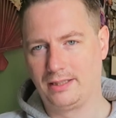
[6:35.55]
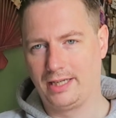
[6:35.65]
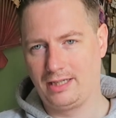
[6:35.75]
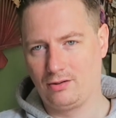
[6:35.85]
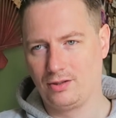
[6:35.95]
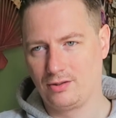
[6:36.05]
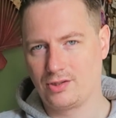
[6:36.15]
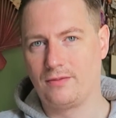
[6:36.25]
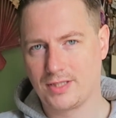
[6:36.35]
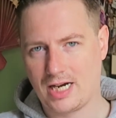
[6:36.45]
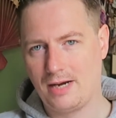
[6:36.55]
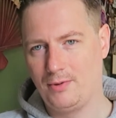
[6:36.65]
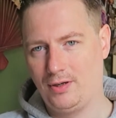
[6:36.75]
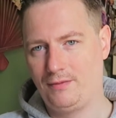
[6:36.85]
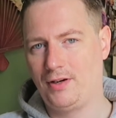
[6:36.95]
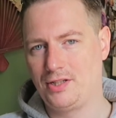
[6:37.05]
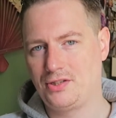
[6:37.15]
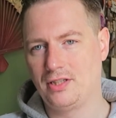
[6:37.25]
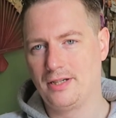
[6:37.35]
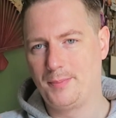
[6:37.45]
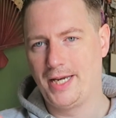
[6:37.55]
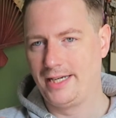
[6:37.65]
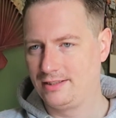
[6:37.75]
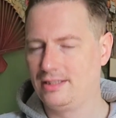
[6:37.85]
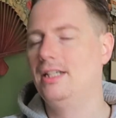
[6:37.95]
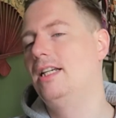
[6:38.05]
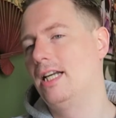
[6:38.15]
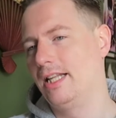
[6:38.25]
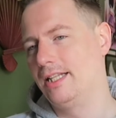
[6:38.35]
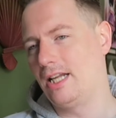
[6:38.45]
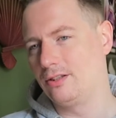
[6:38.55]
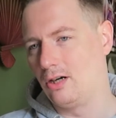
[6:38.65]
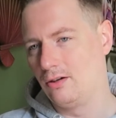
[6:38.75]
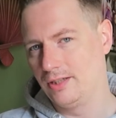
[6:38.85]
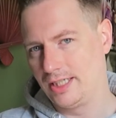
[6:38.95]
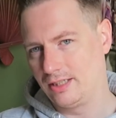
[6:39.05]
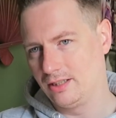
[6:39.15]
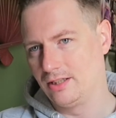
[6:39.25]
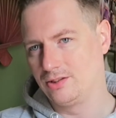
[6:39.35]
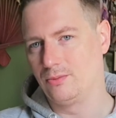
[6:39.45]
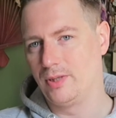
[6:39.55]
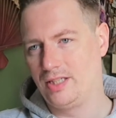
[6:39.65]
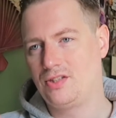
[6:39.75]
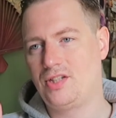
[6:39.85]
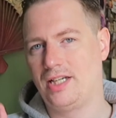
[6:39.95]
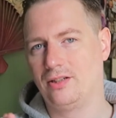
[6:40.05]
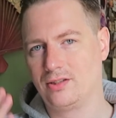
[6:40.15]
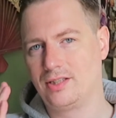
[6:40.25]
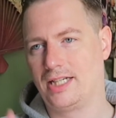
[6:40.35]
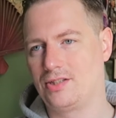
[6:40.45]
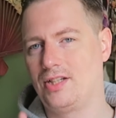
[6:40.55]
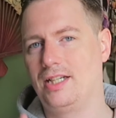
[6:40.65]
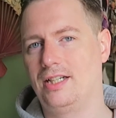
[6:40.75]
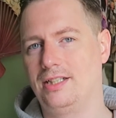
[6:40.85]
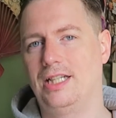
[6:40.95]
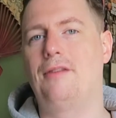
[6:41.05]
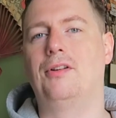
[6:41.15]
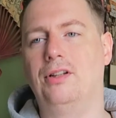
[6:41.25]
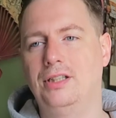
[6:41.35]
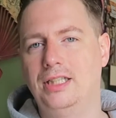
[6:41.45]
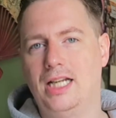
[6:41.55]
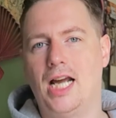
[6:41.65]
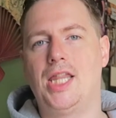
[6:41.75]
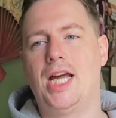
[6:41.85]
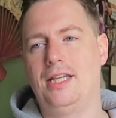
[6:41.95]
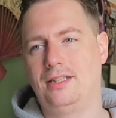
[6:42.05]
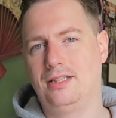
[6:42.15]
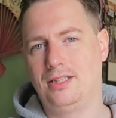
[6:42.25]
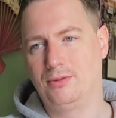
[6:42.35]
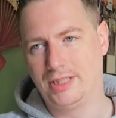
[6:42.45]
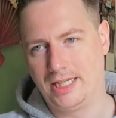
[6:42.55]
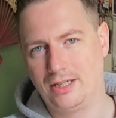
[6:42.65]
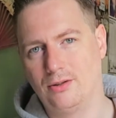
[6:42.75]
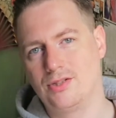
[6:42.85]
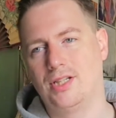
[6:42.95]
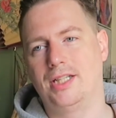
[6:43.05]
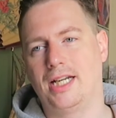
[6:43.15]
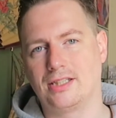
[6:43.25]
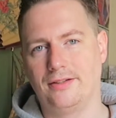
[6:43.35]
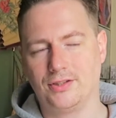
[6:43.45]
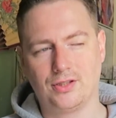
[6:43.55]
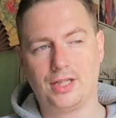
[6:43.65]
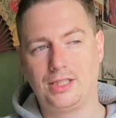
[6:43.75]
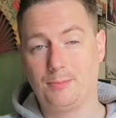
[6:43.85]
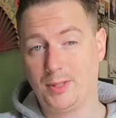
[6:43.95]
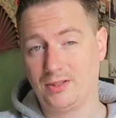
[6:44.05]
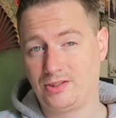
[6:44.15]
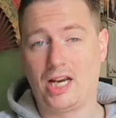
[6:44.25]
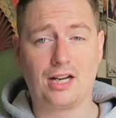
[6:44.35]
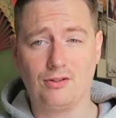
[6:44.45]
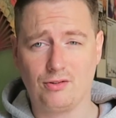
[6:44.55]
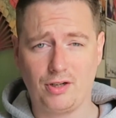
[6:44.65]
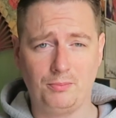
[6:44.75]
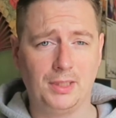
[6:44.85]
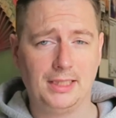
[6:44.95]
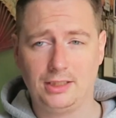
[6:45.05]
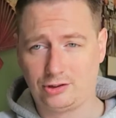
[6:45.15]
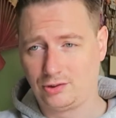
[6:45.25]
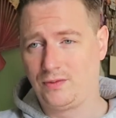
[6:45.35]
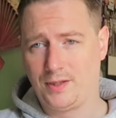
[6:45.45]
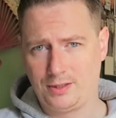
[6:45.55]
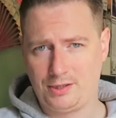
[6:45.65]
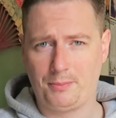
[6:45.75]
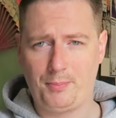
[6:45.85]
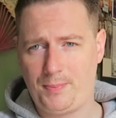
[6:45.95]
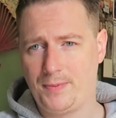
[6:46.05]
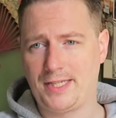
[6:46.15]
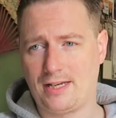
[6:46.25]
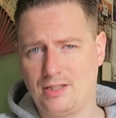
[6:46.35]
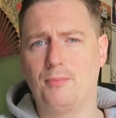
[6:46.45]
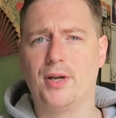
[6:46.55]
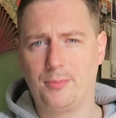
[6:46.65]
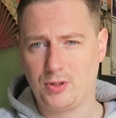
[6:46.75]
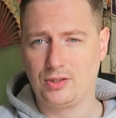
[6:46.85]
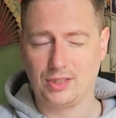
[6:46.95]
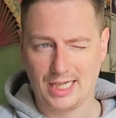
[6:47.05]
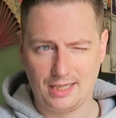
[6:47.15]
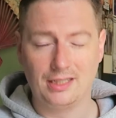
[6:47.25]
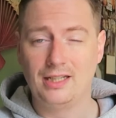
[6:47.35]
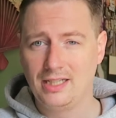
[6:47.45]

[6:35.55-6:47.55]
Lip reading: Like on sort of a timer at a very slow pace. And then that door will then close, and when it's sealed, that's the end of the level, and then you would then go on to the next level. So I need to build a second room just for the testing purposes again.